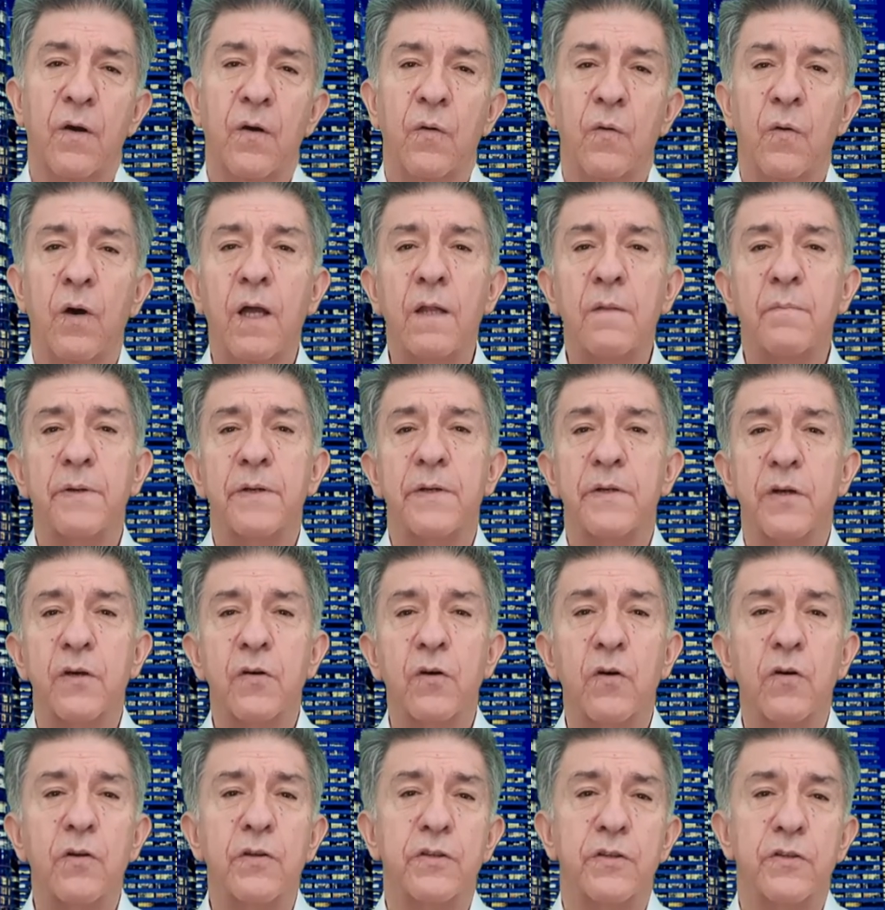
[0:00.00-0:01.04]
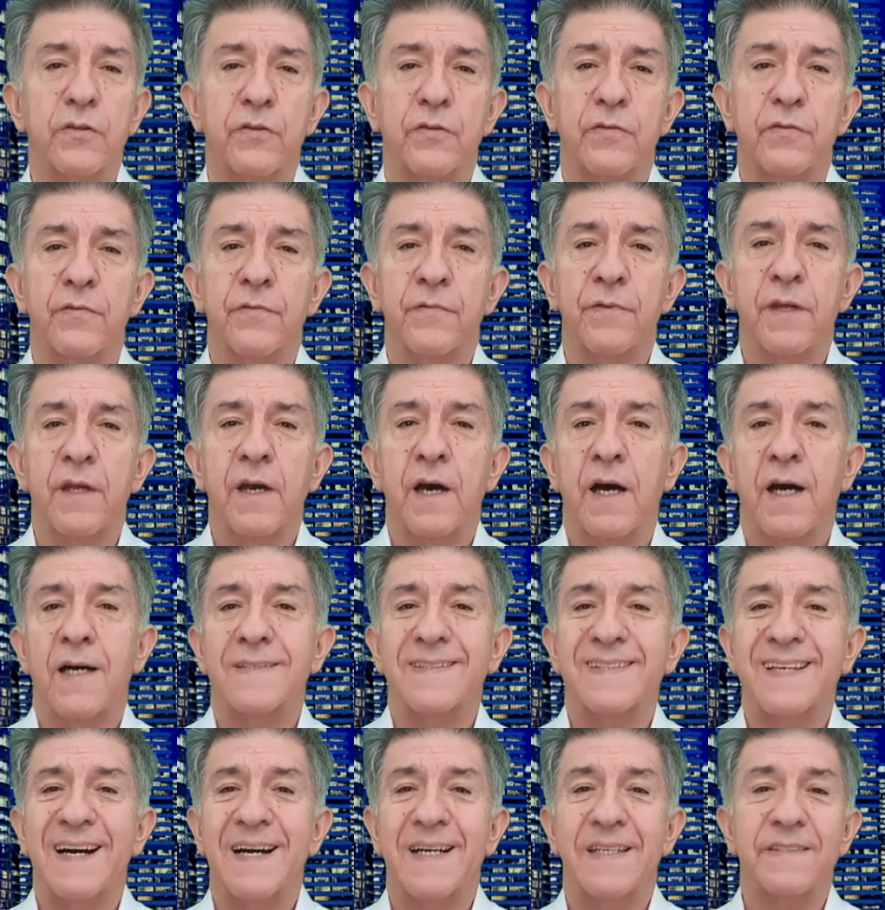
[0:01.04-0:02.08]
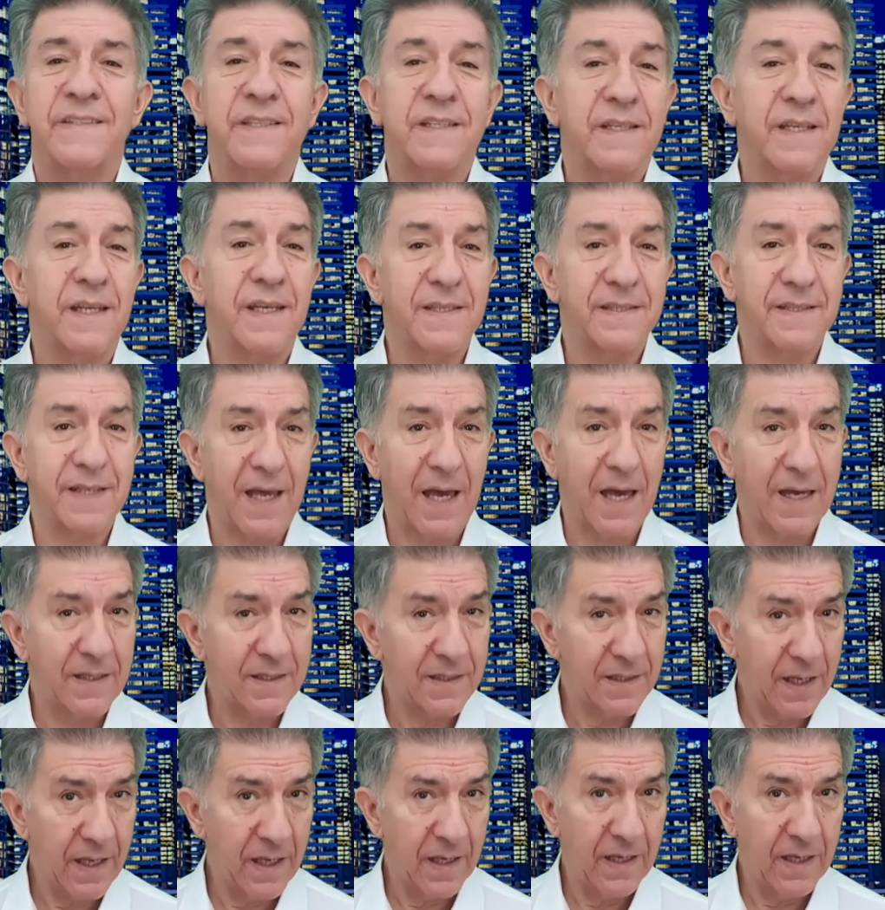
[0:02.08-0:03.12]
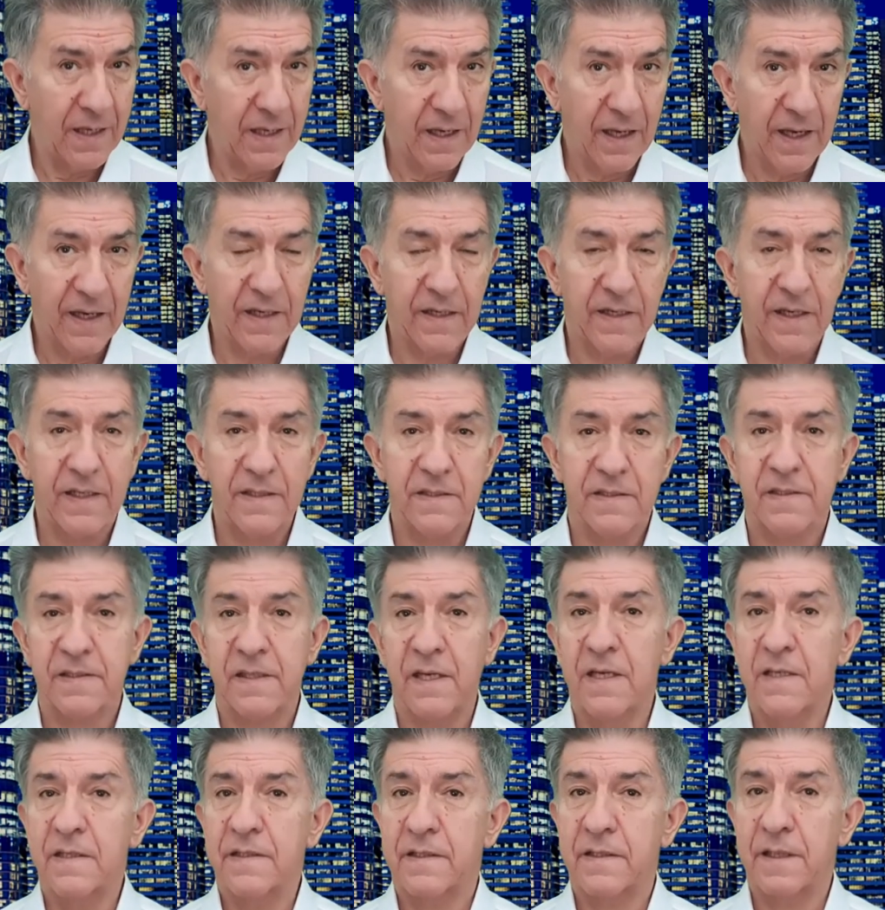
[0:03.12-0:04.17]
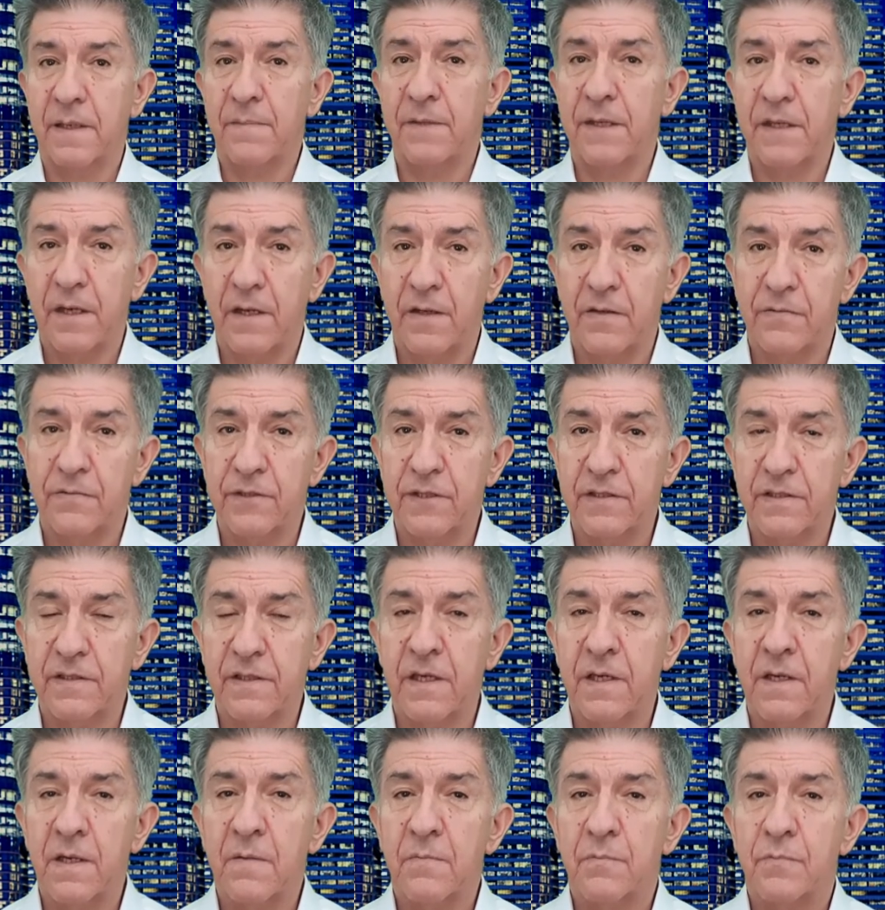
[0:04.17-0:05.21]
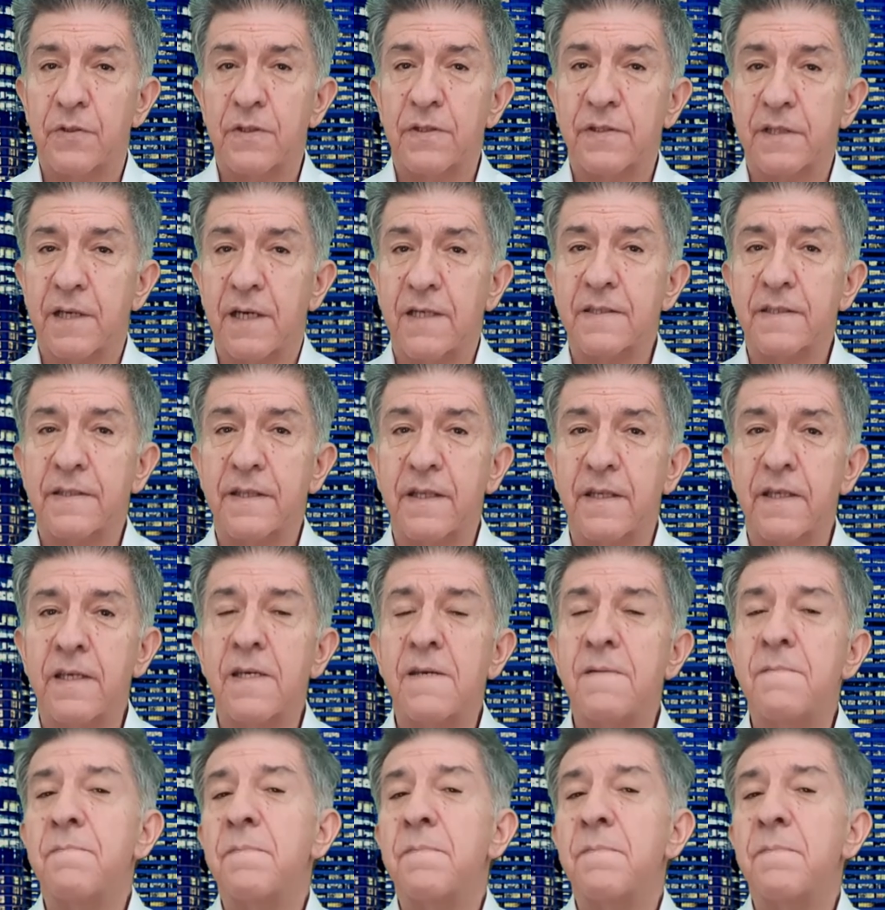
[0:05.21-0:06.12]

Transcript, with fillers: while Bergoglio has hardened his hand against seminaries precisely